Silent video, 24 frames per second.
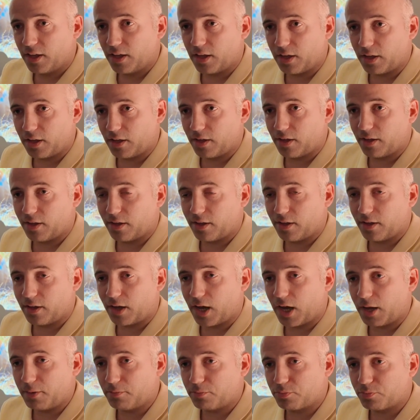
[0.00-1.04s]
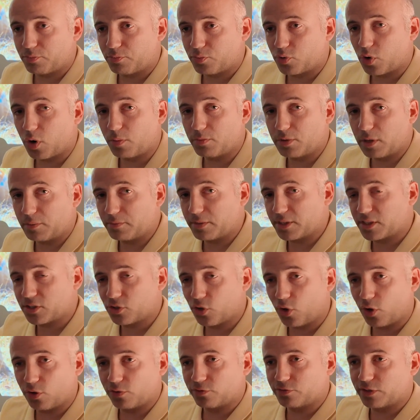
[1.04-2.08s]
I problem is
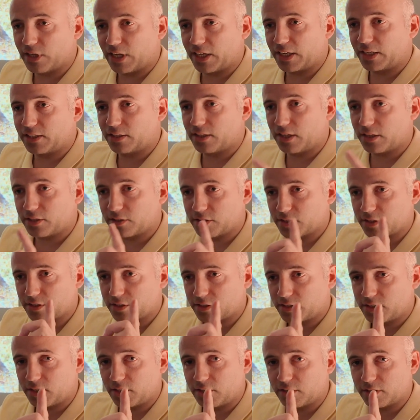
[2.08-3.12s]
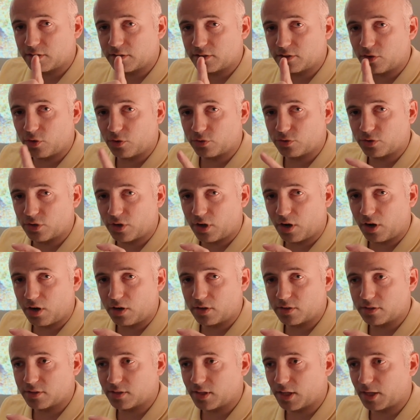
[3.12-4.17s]
solved. Like there is a sticker on the
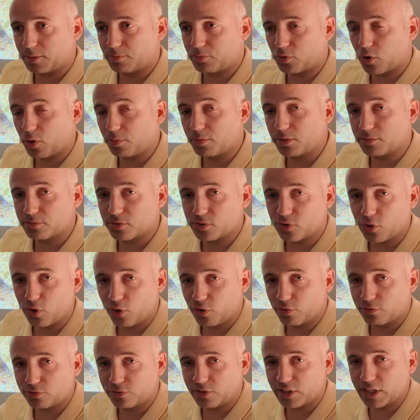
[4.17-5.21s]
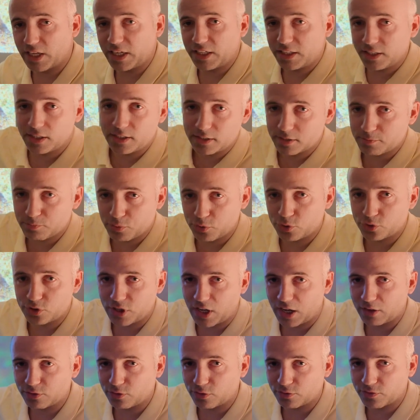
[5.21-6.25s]
cars, like problem solved. Ladies pushed
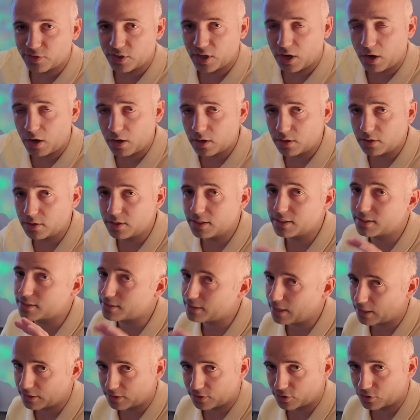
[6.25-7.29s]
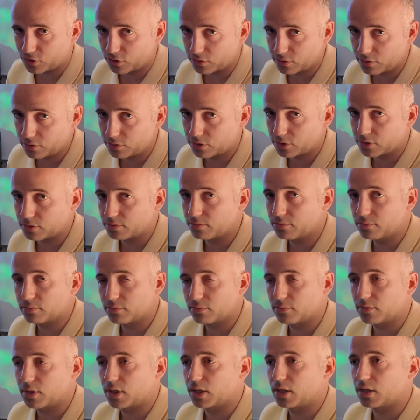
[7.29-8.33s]
out of the car. It's not a solution,
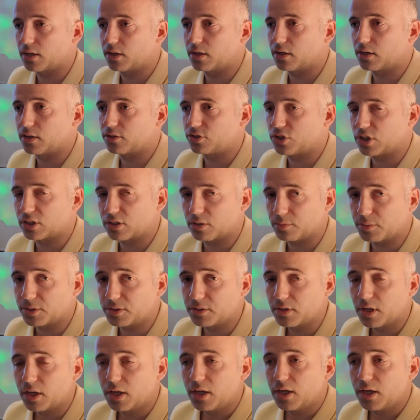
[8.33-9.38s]
gentlemen.